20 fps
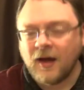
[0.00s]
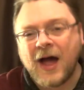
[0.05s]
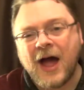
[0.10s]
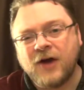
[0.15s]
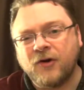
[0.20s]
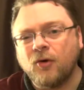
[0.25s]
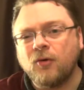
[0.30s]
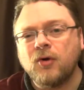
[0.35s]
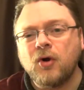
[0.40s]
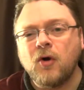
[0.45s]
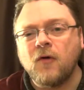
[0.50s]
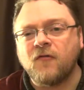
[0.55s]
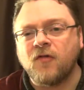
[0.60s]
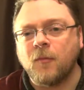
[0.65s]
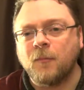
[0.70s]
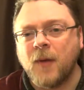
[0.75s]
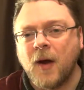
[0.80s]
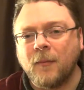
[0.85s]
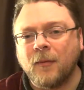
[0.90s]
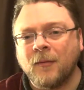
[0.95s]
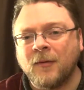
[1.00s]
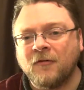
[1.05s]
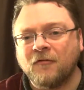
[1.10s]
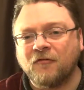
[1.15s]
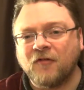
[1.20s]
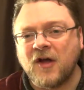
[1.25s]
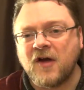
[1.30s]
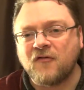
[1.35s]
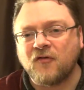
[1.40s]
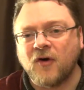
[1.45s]
I don't know if the peppermint
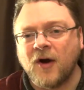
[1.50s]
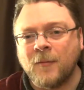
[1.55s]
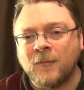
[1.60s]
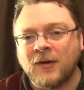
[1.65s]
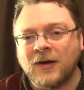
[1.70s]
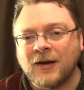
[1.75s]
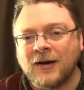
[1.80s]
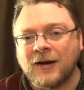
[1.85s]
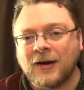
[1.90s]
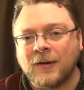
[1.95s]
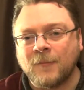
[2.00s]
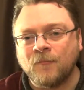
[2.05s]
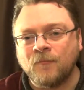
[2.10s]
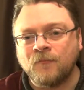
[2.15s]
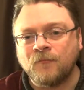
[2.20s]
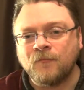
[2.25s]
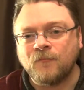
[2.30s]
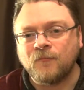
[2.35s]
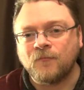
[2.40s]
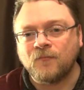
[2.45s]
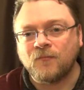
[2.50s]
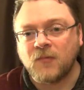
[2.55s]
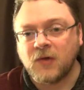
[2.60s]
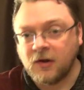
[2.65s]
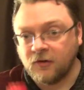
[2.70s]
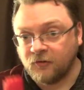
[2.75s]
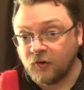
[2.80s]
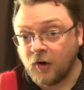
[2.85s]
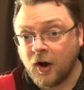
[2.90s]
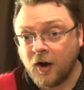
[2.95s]
flavor I'm getting
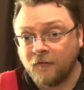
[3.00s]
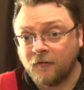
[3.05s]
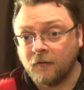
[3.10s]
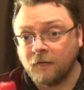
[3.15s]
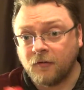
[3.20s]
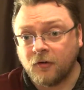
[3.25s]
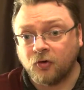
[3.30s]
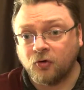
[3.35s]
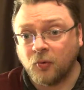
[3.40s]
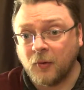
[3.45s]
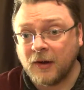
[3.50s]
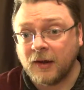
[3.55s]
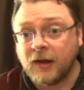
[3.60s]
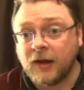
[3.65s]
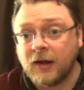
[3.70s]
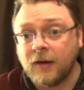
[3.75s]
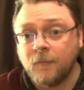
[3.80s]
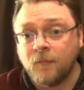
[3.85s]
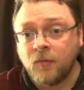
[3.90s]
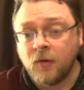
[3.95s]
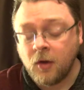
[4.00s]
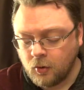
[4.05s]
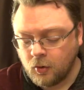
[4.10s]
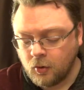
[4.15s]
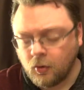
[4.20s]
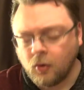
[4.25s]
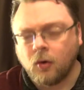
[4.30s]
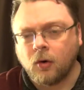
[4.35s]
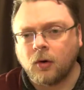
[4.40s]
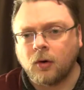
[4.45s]
is off of the Twinkie
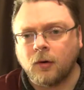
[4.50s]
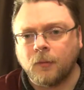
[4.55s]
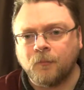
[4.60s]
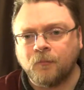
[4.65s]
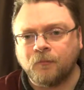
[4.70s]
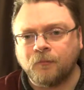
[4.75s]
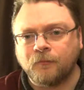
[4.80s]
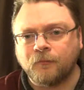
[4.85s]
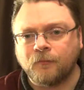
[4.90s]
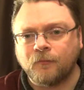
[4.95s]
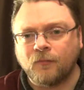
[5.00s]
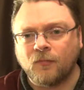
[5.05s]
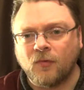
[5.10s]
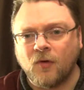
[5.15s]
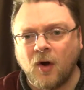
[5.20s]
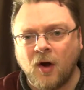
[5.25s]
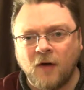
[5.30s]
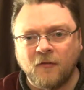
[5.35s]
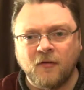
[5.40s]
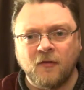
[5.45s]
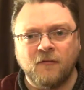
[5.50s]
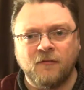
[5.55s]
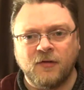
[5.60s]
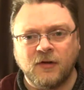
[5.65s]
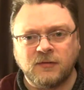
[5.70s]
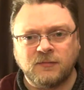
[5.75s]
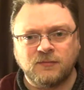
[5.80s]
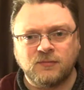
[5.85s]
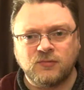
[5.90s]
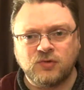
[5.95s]
or off of
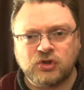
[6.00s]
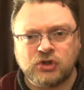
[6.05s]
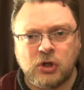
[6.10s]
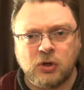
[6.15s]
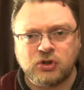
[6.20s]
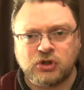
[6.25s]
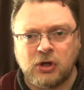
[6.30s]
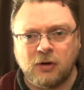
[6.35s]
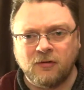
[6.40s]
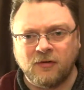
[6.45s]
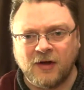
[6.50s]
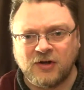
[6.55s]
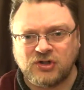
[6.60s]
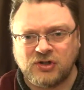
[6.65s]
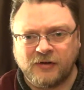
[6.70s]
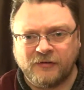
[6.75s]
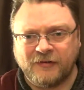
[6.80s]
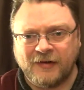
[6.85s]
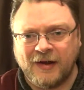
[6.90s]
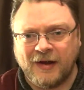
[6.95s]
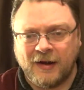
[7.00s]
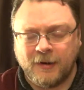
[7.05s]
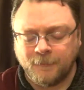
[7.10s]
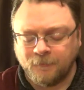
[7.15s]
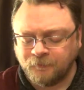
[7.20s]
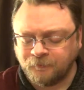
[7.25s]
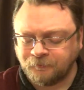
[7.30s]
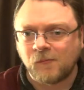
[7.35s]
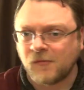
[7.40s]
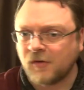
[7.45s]
the JoJo's I just had.
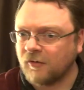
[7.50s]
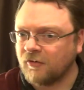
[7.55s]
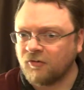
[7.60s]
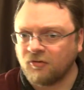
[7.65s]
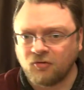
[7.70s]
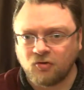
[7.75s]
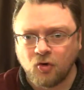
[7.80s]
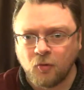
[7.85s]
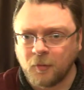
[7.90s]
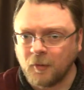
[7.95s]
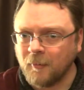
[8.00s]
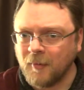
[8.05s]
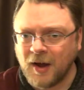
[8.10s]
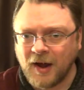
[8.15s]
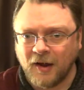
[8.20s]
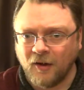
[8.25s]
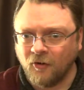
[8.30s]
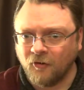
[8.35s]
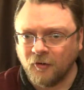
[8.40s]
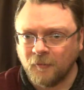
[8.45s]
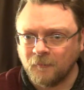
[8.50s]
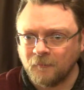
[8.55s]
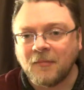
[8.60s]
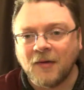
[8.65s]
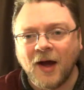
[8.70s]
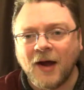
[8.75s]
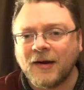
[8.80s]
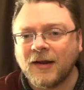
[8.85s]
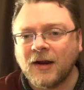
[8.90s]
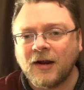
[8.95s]
It's super mild.
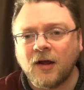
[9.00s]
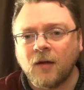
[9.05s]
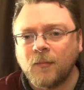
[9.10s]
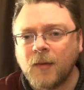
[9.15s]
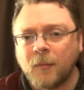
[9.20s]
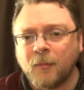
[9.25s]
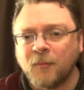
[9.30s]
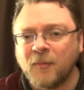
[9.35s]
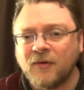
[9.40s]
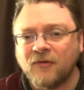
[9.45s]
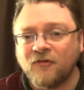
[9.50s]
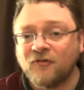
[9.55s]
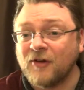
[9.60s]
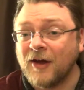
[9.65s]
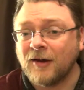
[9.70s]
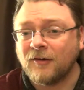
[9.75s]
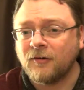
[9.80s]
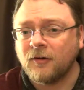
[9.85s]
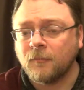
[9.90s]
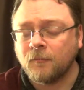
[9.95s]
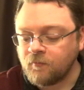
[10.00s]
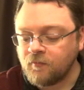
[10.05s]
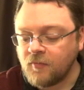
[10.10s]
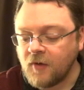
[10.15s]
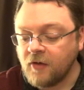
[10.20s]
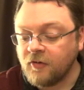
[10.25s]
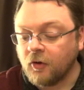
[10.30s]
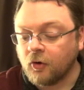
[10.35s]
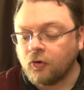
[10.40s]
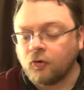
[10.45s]
Not getting a peppermint scent.
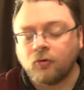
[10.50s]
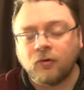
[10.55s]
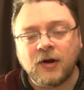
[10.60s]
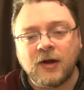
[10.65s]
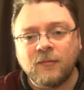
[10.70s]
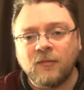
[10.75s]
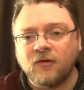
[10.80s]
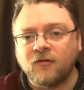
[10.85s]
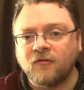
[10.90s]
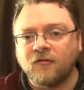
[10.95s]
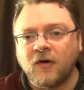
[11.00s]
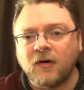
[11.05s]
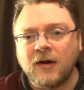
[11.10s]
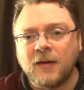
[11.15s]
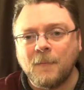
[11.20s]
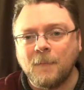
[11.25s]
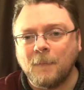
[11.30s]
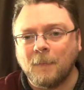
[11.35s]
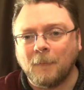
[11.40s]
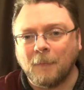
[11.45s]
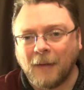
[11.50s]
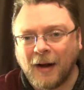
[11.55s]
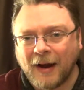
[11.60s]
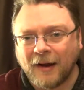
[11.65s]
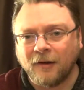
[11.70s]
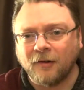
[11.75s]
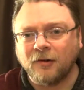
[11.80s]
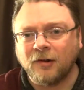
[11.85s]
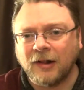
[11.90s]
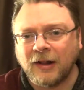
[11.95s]
The cream is very
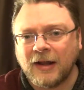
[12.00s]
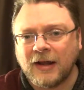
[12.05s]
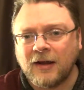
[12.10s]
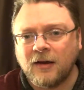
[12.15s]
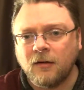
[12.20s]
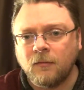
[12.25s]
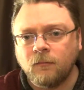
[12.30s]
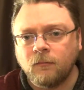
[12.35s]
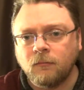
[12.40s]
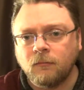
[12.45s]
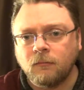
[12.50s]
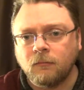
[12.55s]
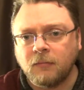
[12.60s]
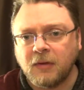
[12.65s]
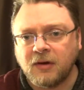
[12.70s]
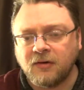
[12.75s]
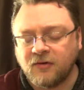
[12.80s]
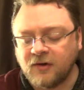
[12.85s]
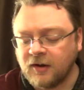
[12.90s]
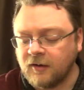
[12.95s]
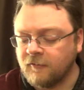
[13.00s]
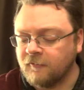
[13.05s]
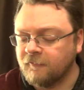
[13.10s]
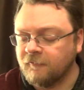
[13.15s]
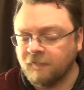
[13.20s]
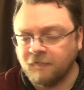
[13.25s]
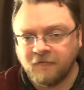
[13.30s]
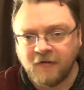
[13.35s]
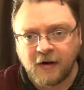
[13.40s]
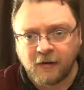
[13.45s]
mildly minty,
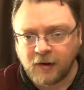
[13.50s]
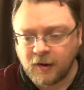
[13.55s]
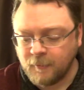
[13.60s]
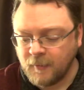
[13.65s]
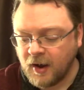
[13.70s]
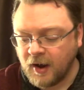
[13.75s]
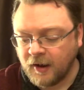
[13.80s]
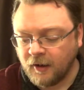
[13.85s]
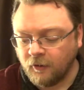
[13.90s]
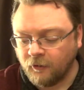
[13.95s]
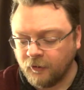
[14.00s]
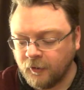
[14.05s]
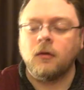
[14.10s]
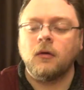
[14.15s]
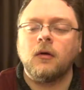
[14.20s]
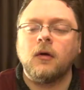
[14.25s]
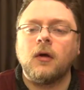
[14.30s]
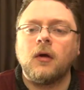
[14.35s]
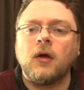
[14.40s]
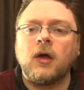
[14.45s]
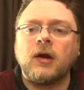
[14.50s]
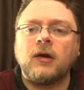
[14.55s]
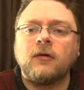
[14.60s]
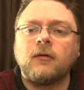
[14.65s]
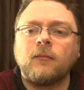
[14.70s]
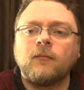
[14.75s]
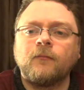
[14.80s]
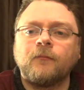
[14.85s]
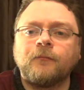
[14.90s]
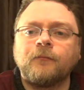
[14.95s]
very mild.
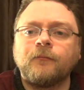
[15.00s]
And